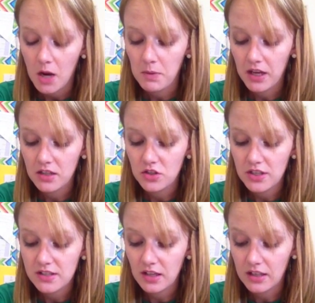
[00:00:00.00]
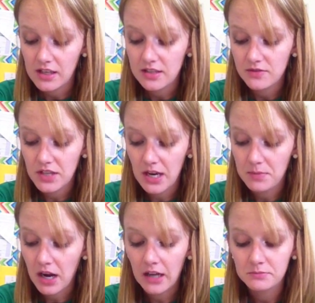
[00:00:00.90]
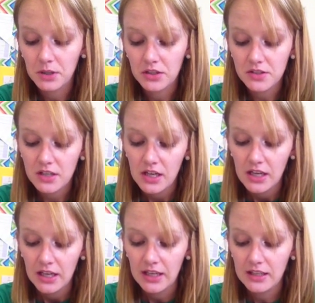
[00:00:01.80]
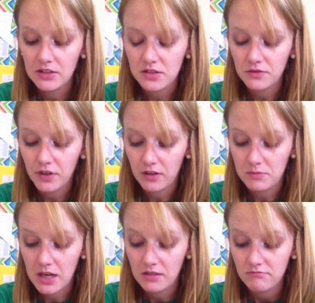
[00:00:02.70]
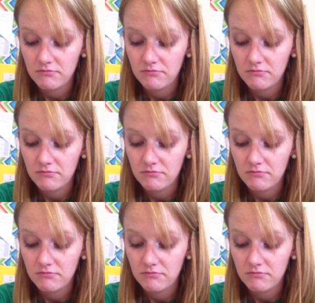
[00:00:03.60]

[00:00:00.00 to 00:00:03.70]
bandages, adhesive tape, cotton balls. He kneels in front of me.